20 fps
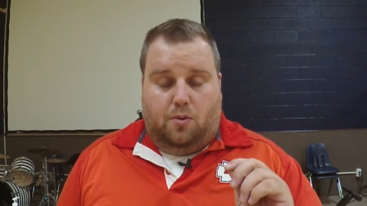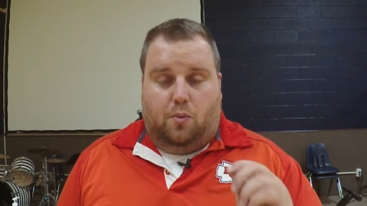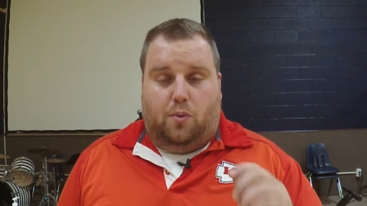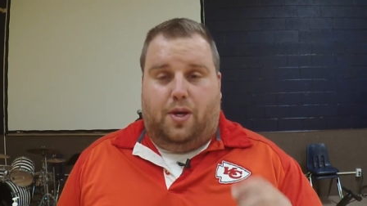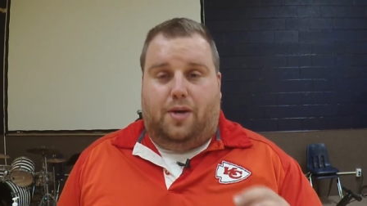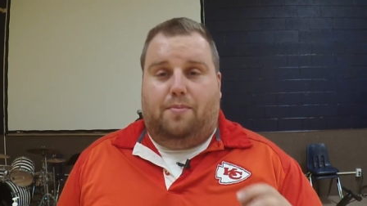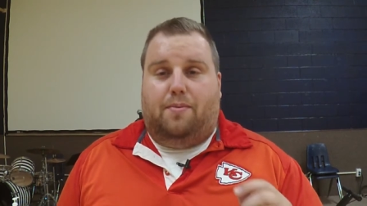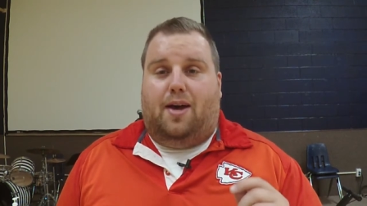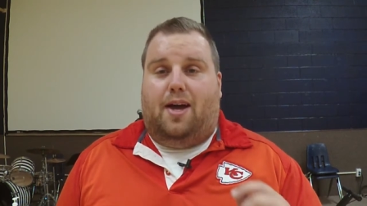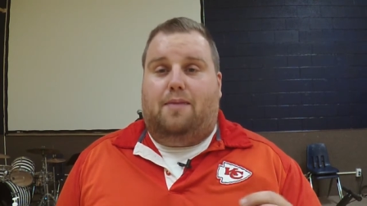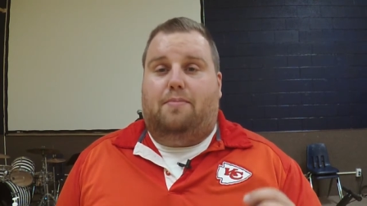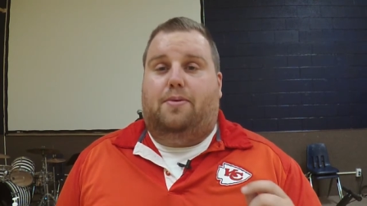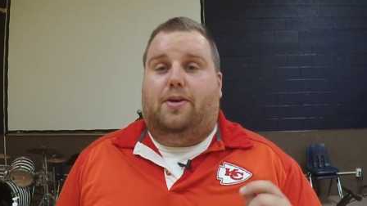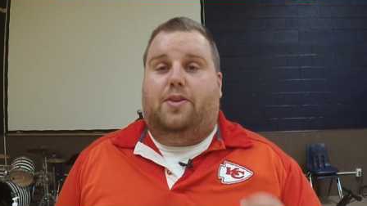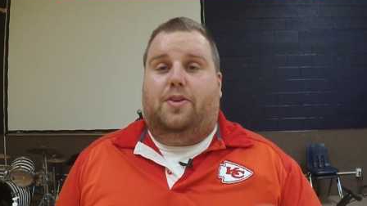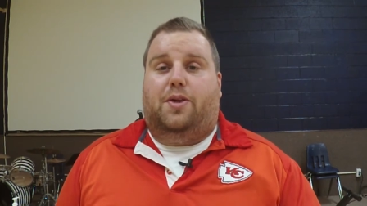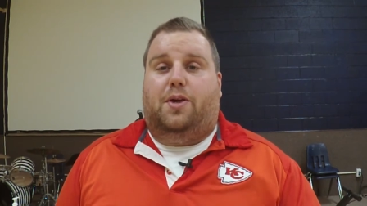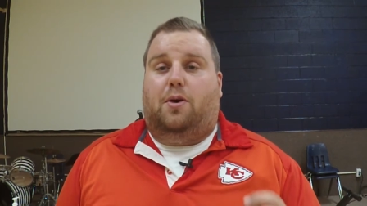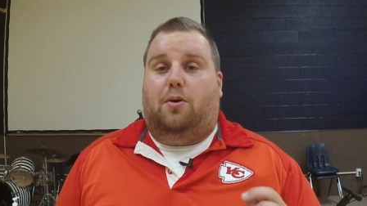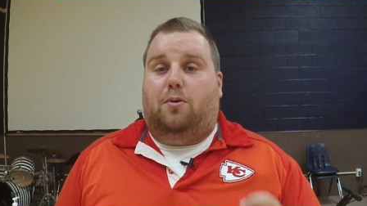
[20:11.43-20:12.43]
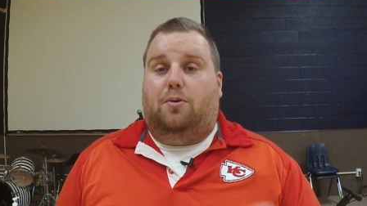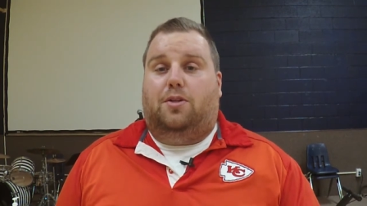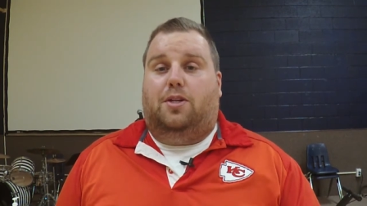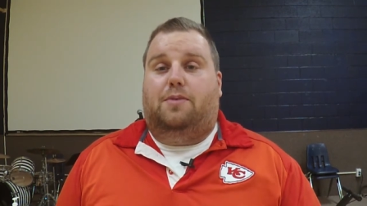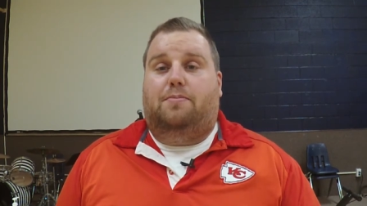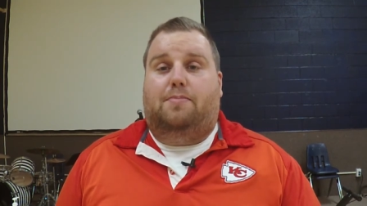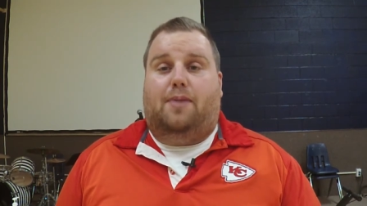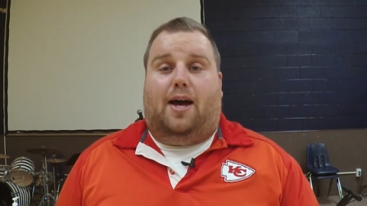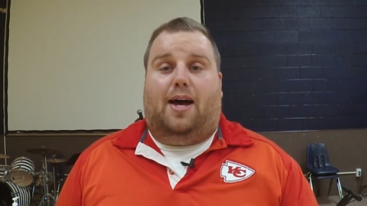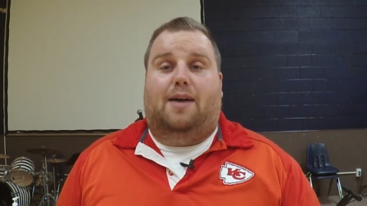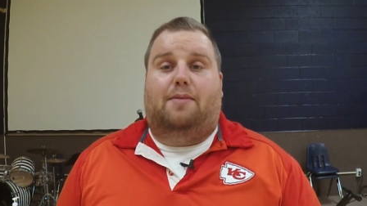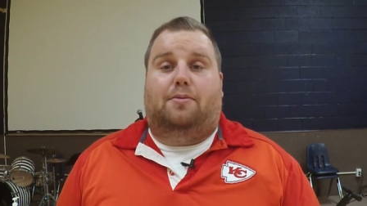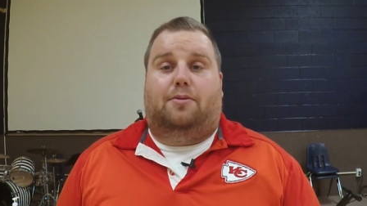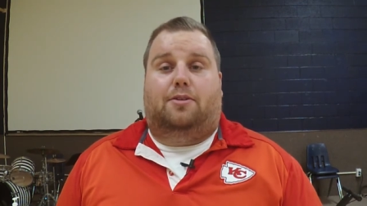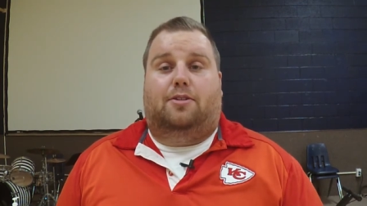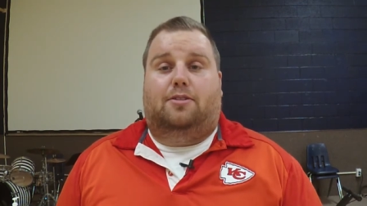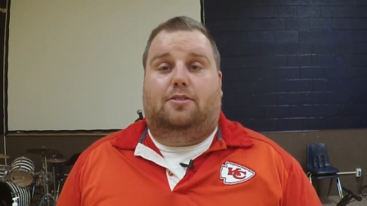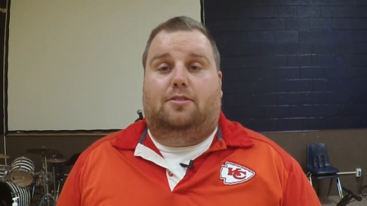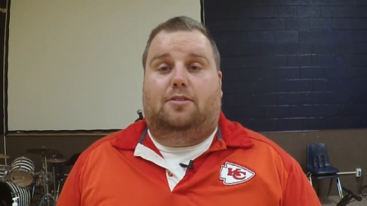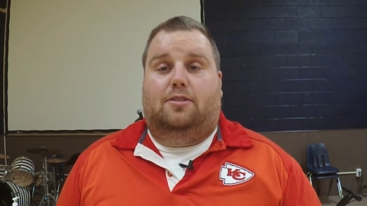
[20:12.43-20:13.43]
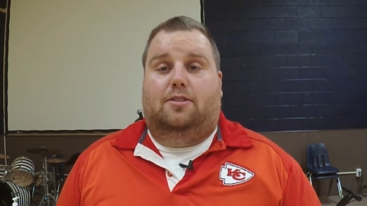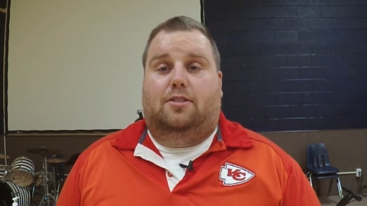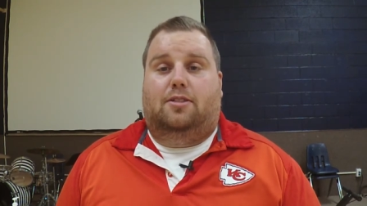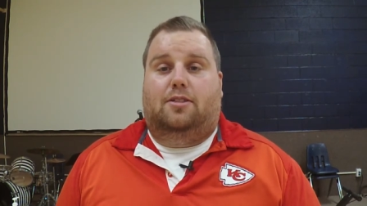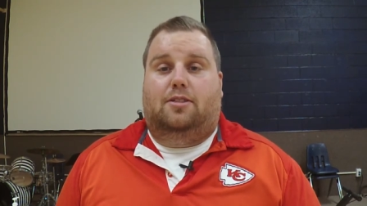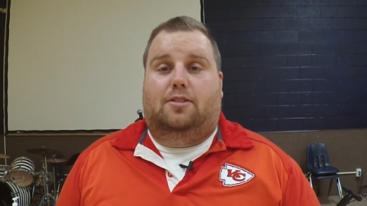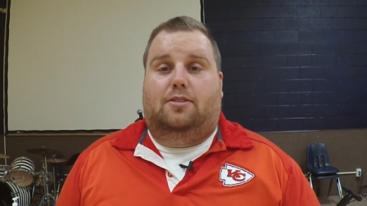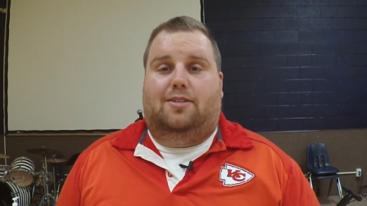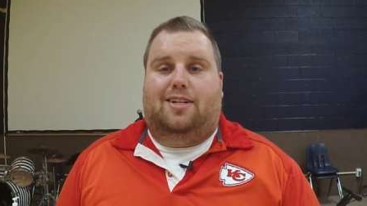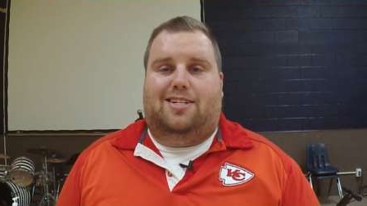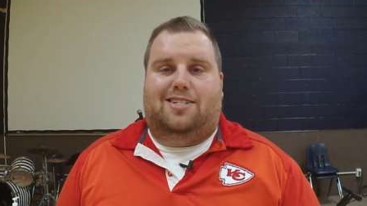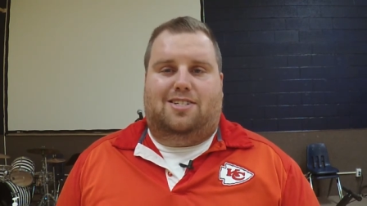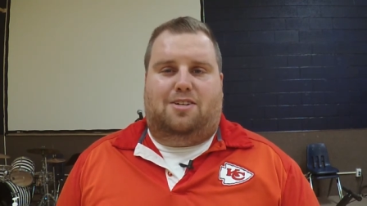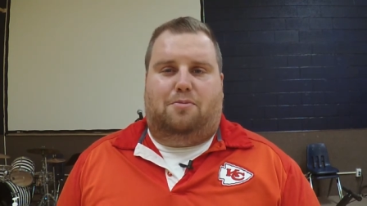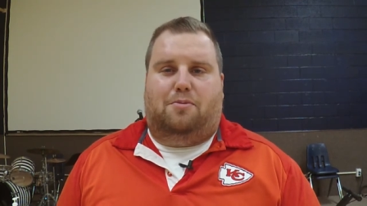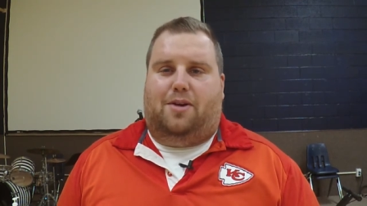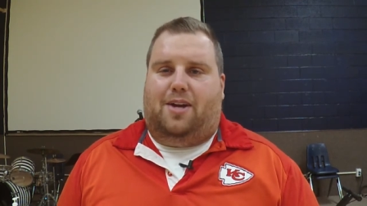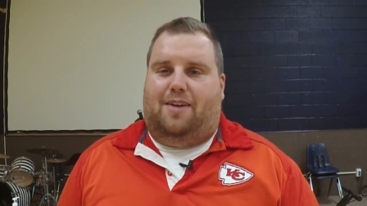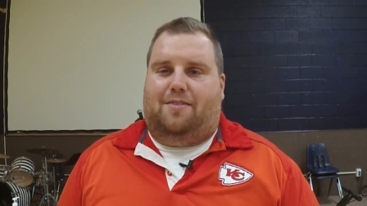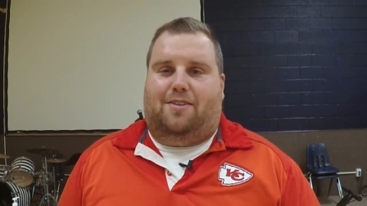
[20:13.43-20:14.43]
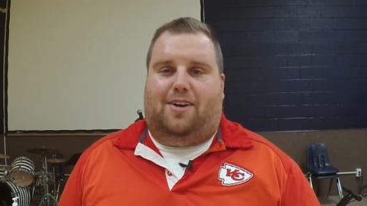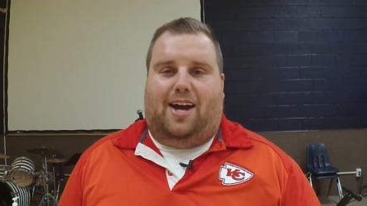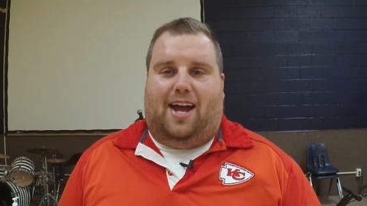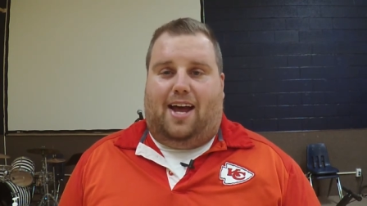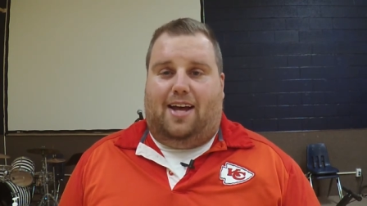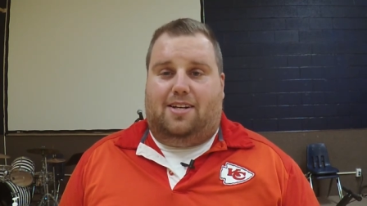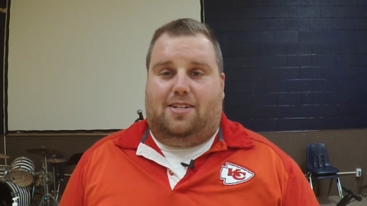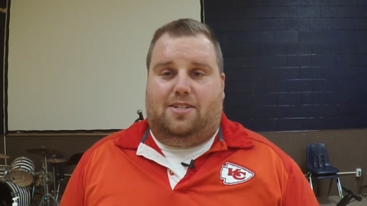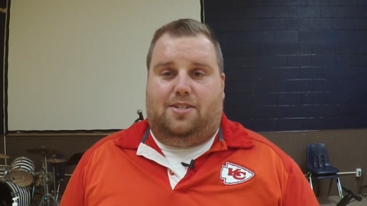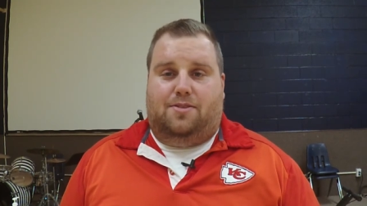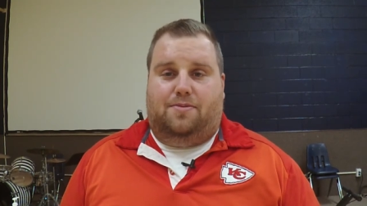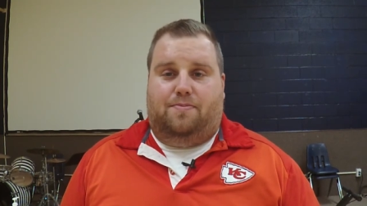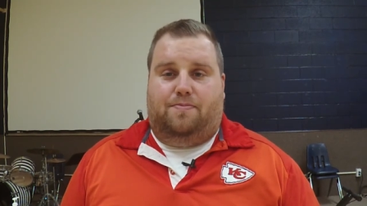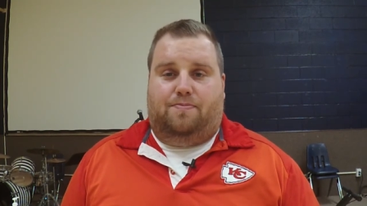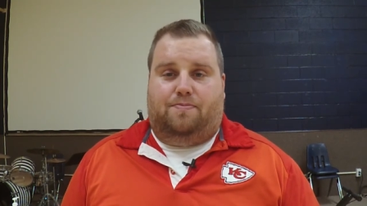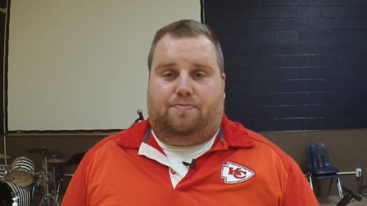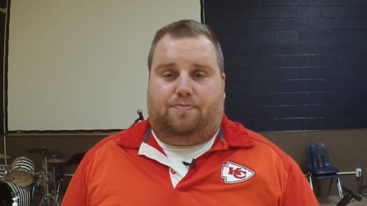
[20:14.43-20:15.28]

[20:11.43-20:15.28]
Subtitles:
we might be the only Bible that someone ever has.